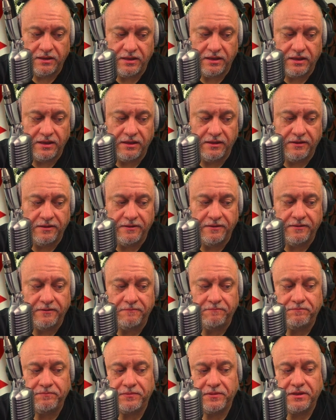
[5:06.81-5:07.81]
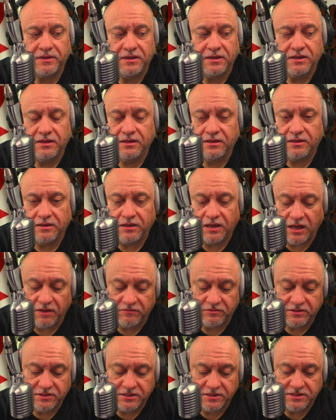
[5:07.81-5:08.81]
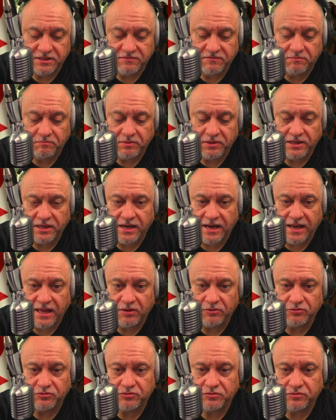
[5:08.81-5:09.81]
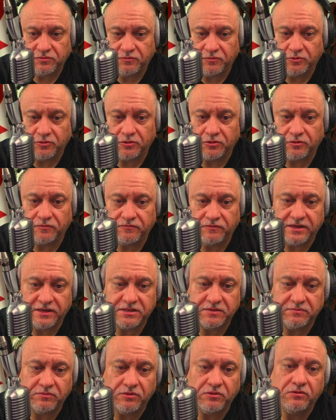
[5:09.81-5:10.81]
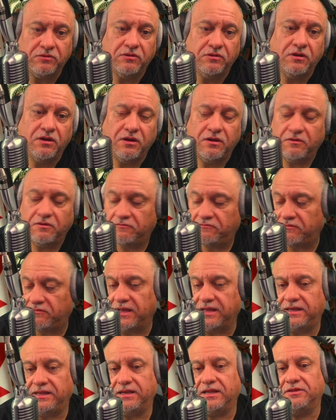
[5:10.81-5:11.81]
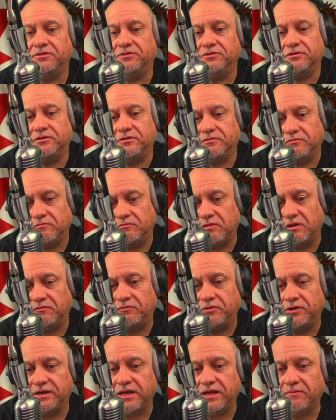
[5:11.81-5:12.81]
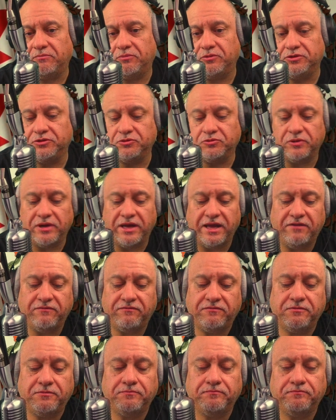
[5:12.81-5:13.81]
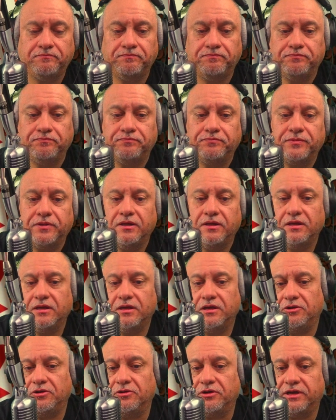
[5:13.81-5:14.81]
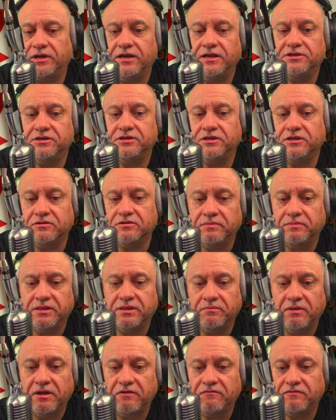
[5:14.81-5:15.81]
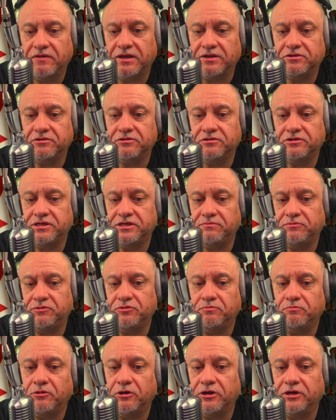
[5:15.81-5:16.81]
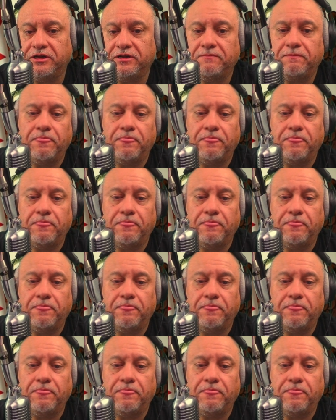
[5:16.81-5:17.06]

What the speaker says: Uh, Obviously, CBP allows for flexible filing under 149.2F. You can initially submit the manufacturer, ship to party,